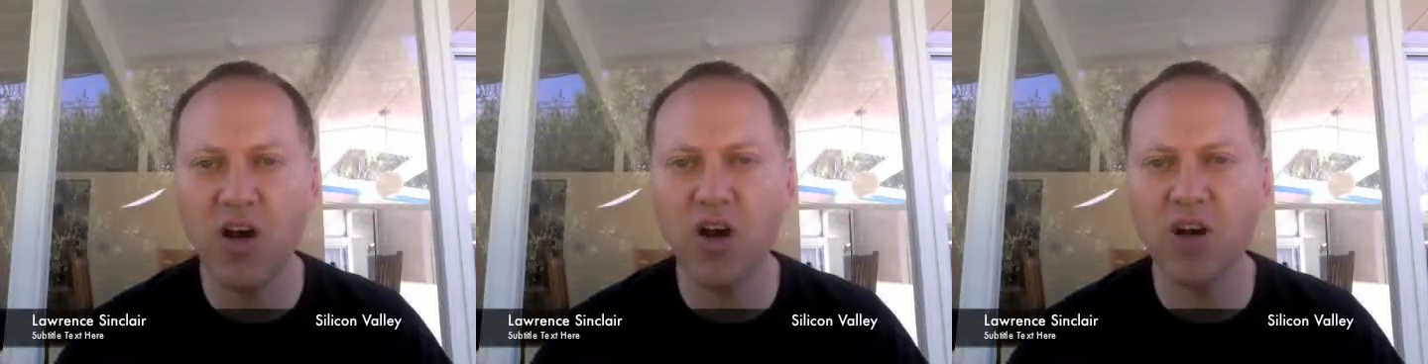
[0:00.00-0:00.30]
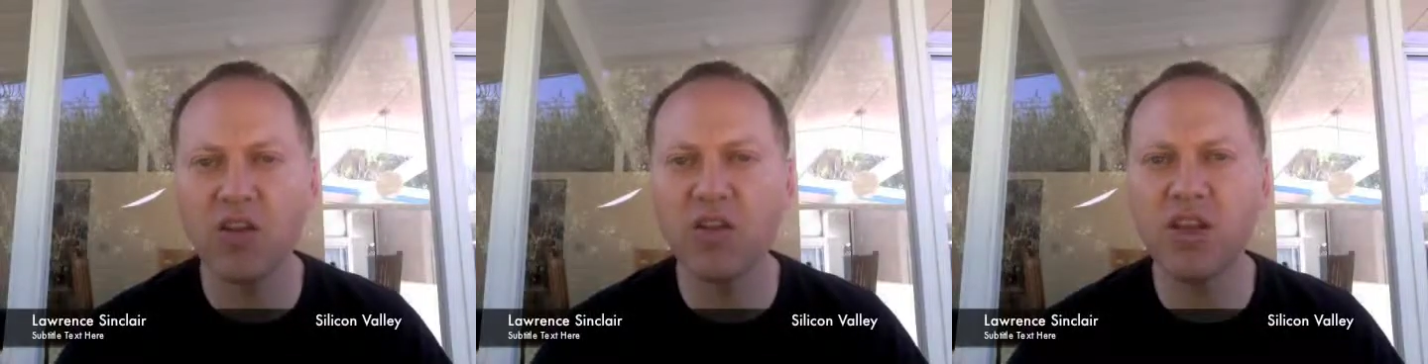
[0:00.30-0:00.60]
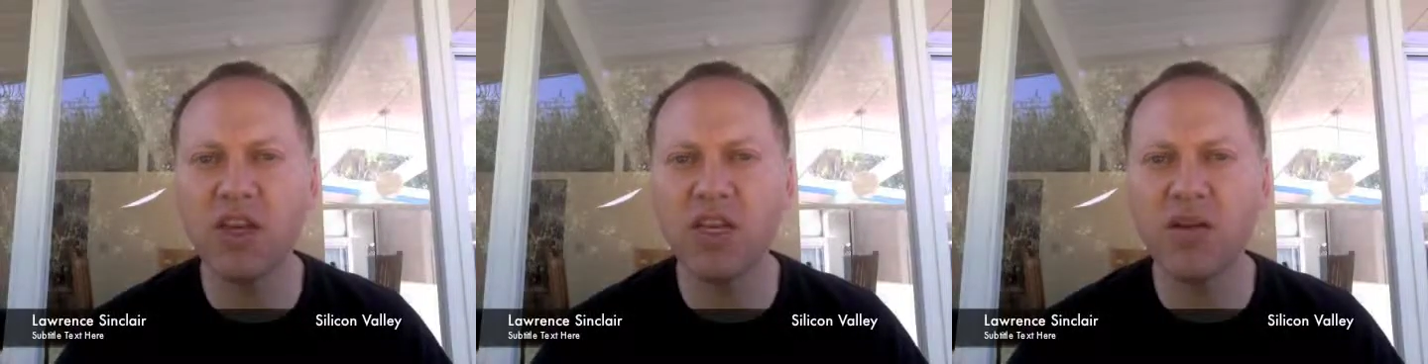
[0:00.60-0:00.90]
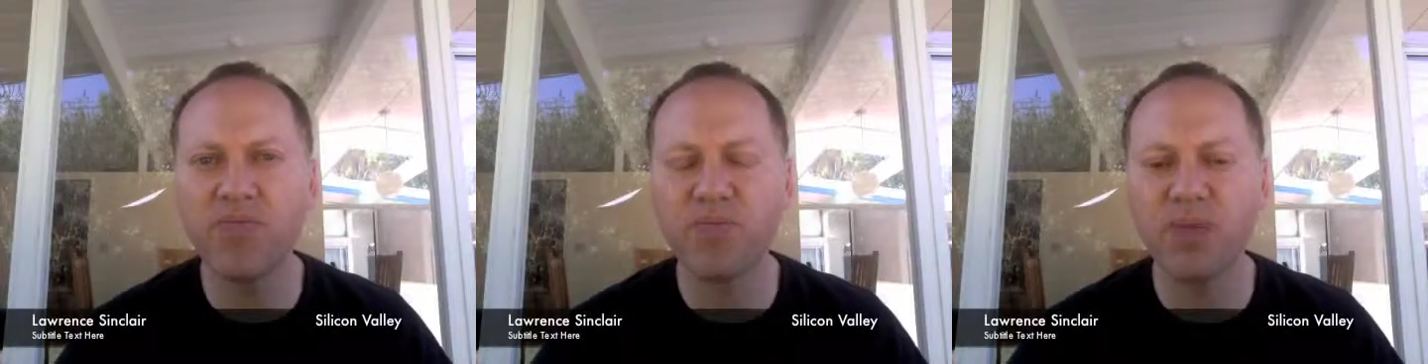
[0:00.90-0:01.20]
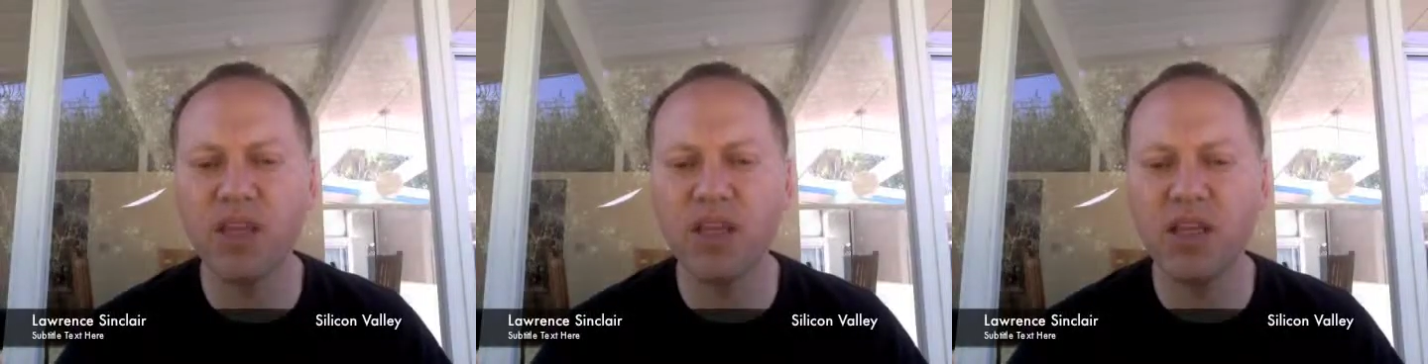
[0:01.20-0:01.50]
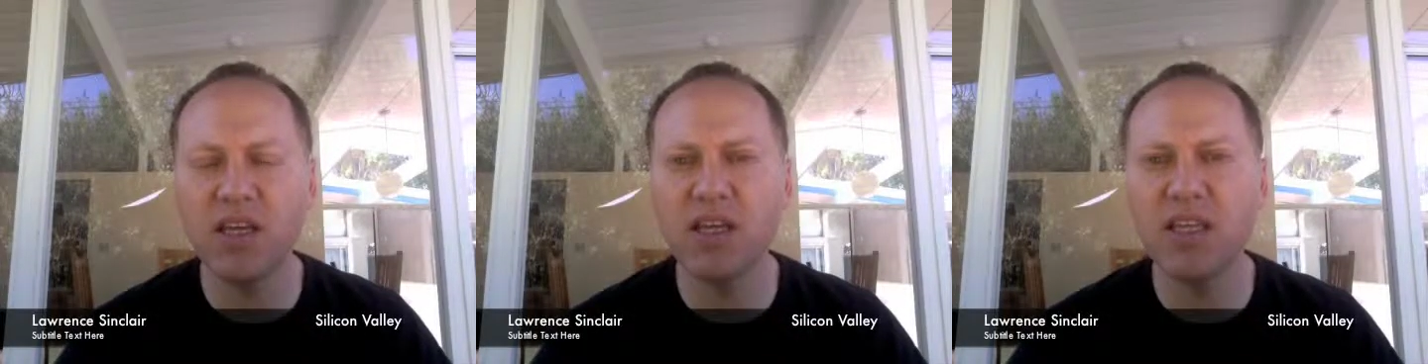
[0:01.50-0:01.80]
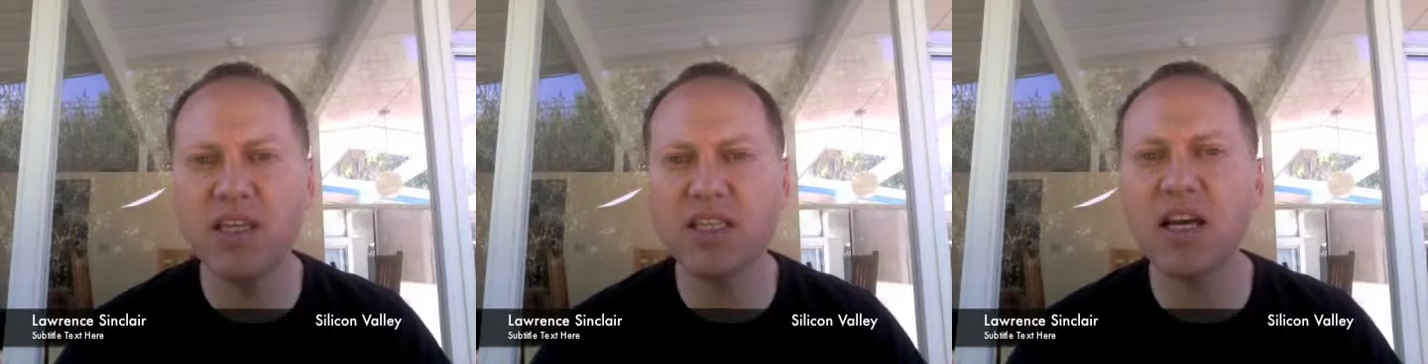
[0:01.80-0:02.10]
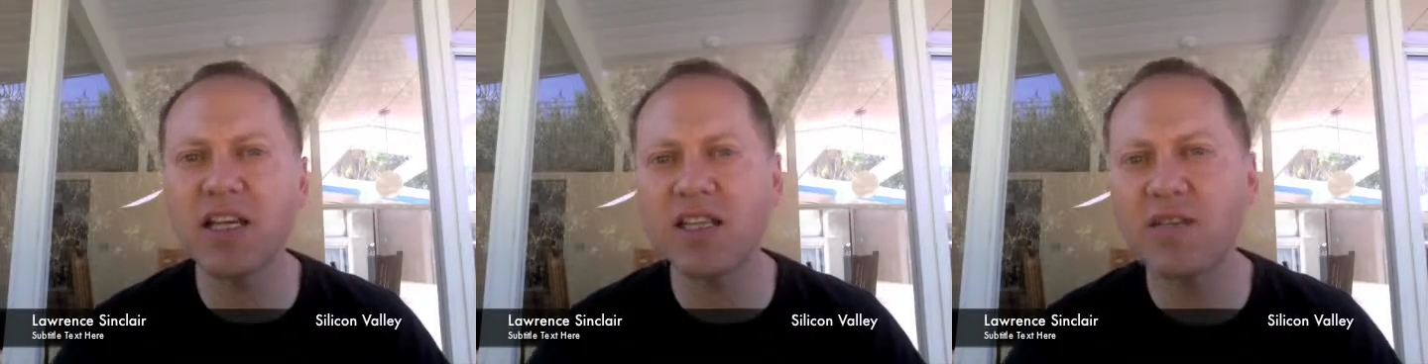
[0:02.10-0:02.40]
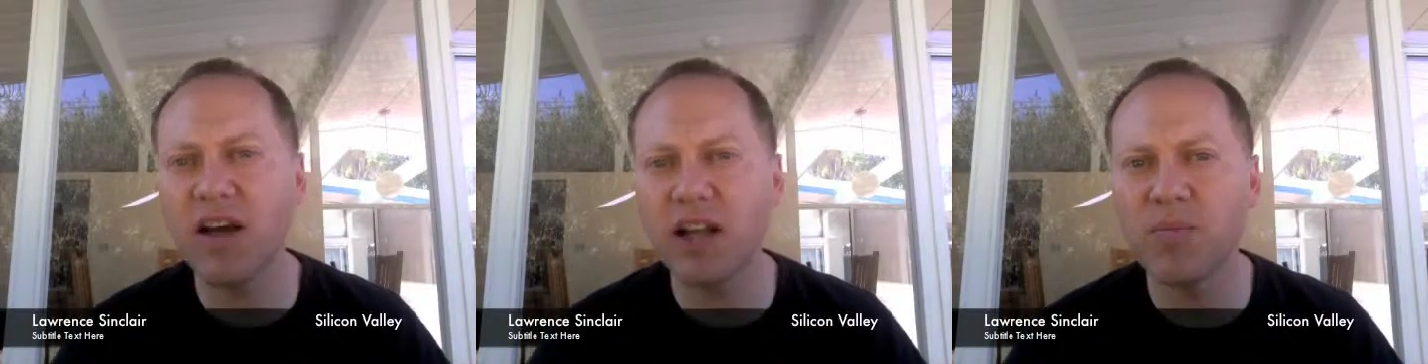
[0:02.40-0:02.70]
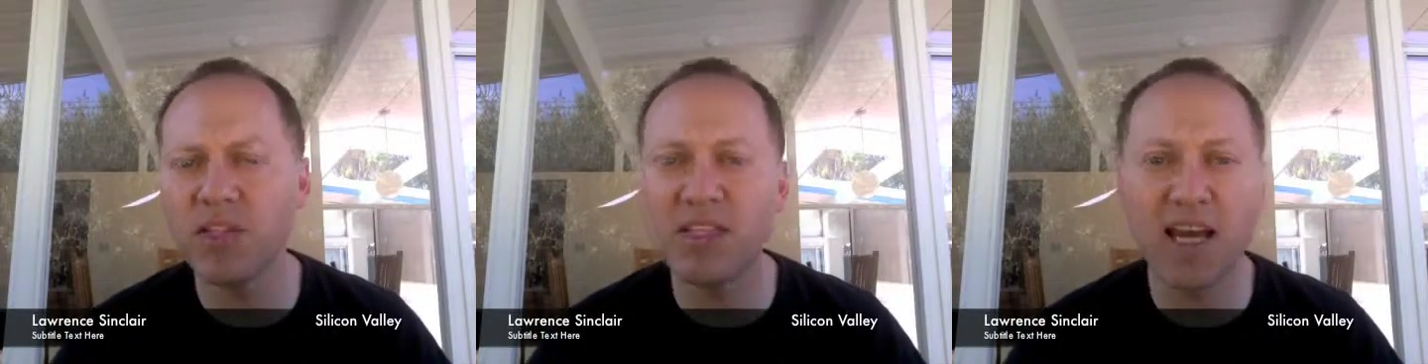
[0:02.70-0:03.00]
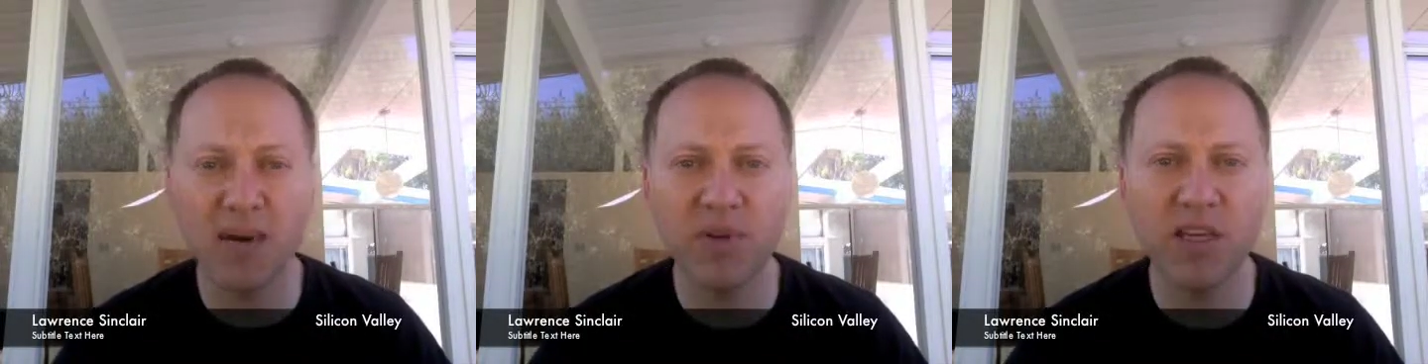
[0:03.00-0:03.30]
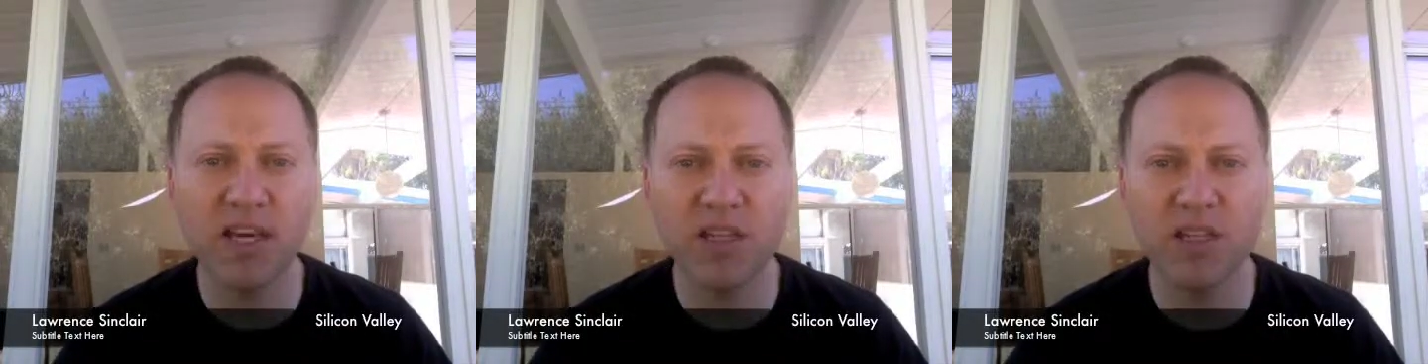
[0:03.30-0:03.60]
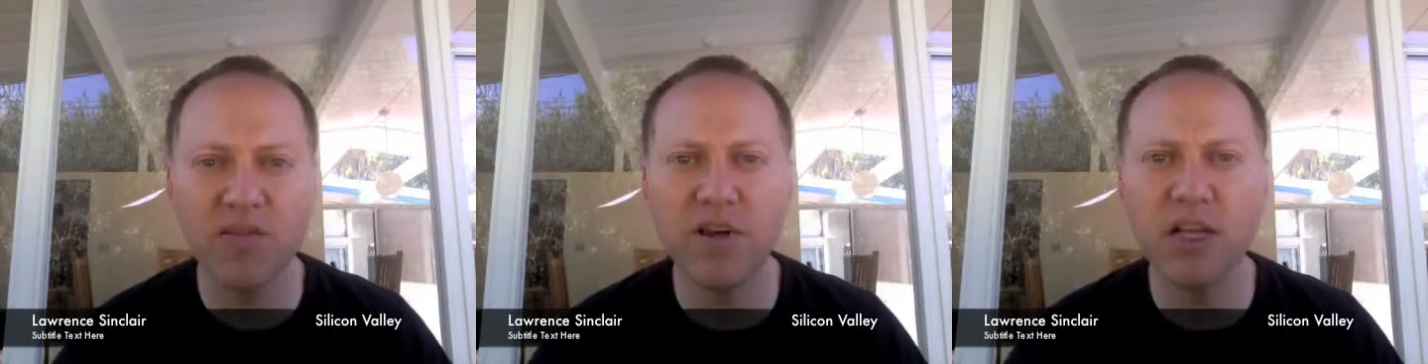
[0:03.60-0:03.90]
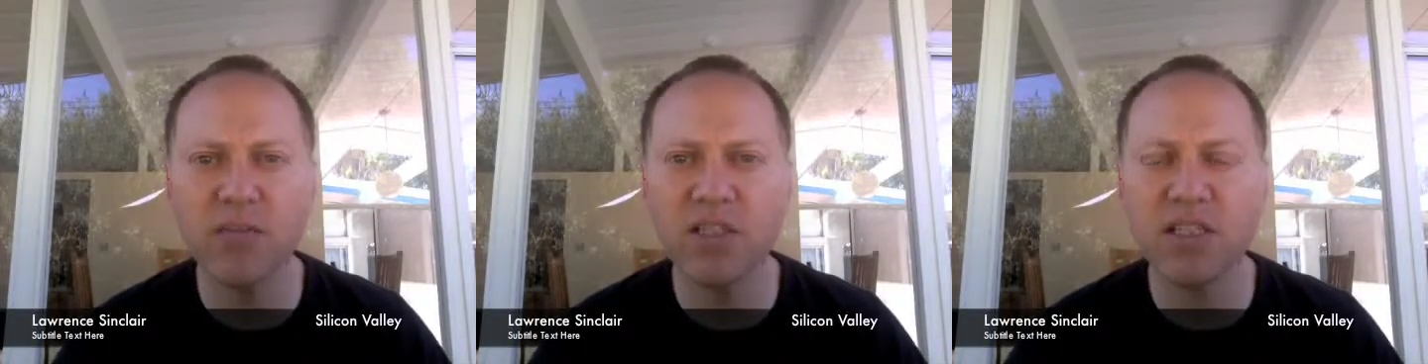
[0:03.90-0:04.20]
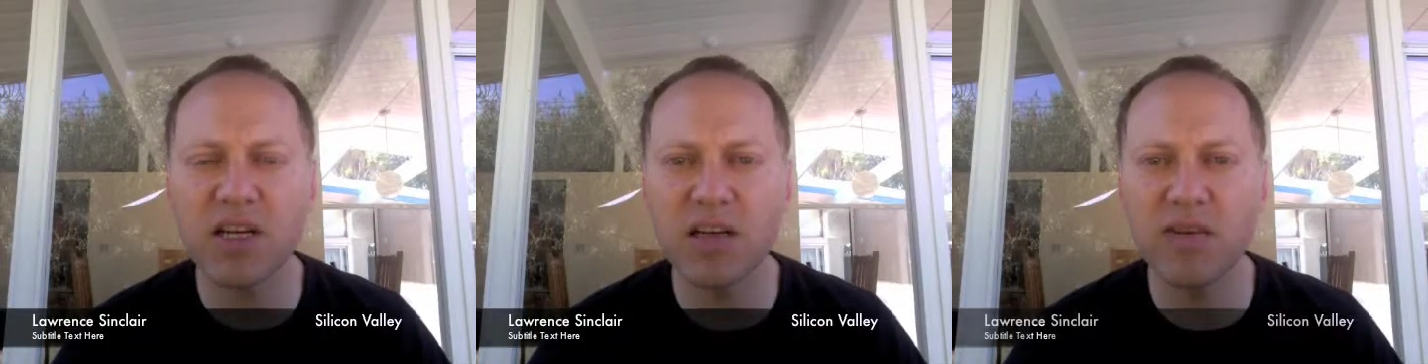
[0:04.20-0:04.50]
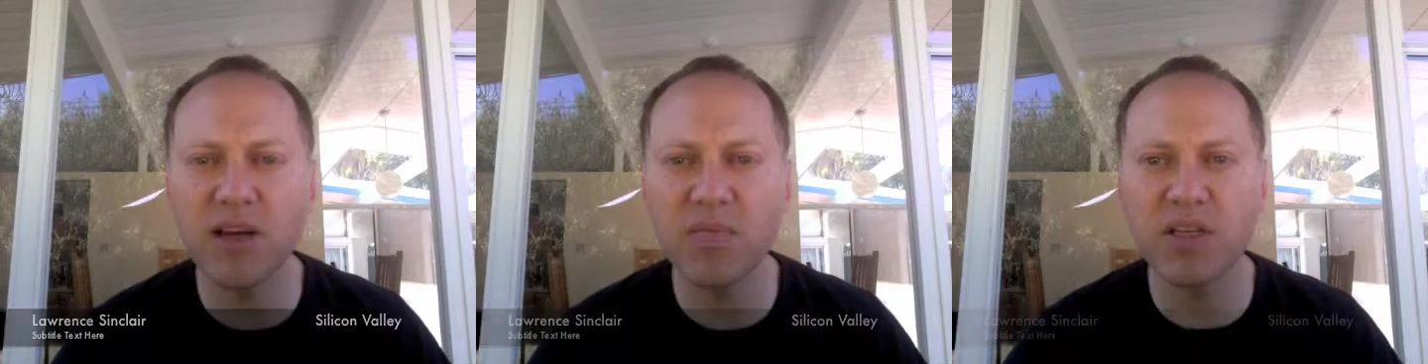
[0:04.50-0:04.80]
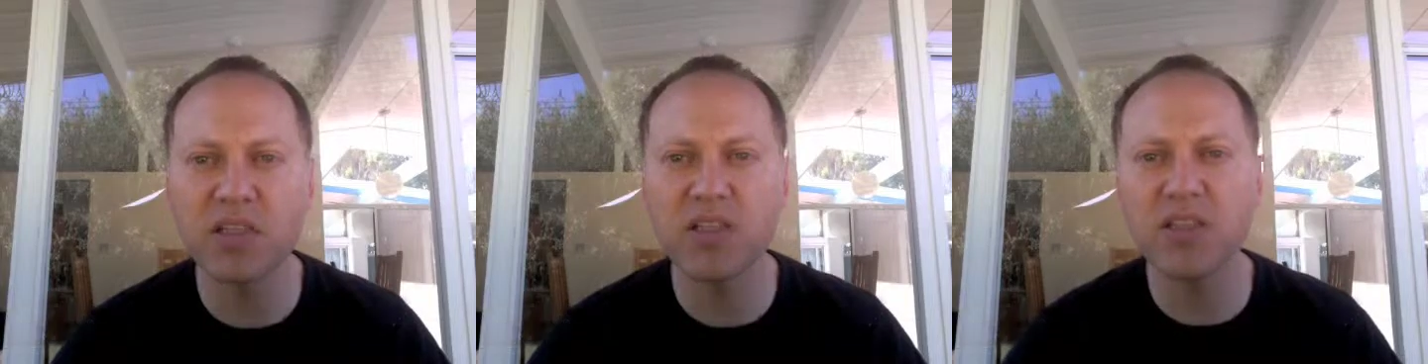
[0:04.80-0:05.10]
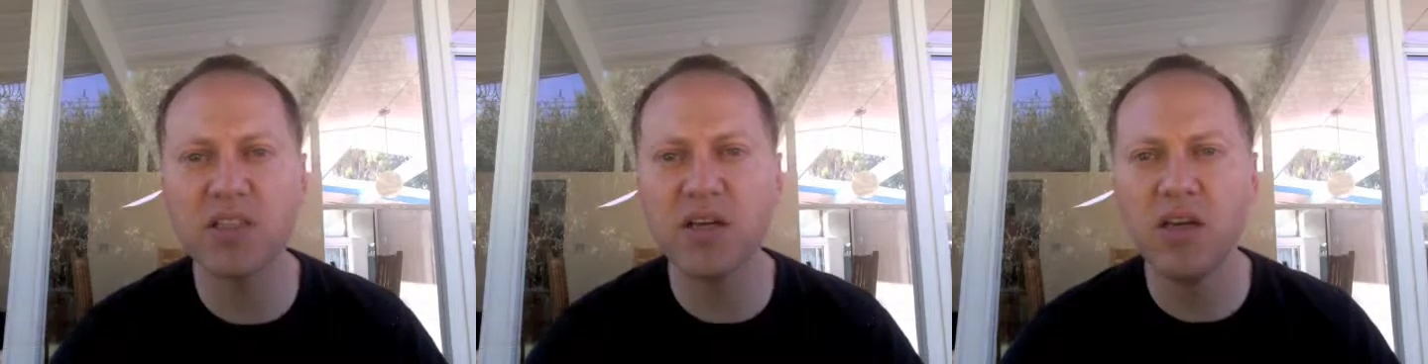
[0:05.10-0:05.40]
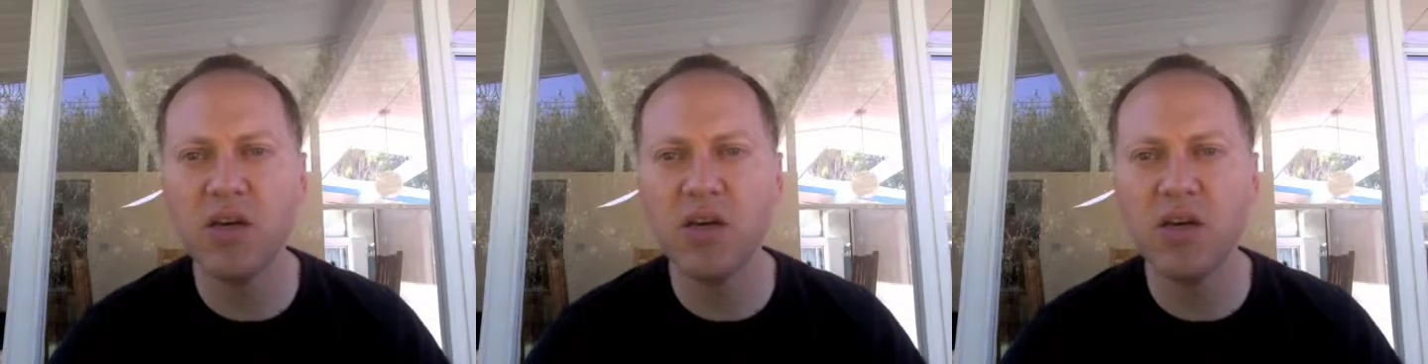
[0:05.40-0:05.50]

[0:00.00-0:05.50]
On the site developments, the application development side of our business,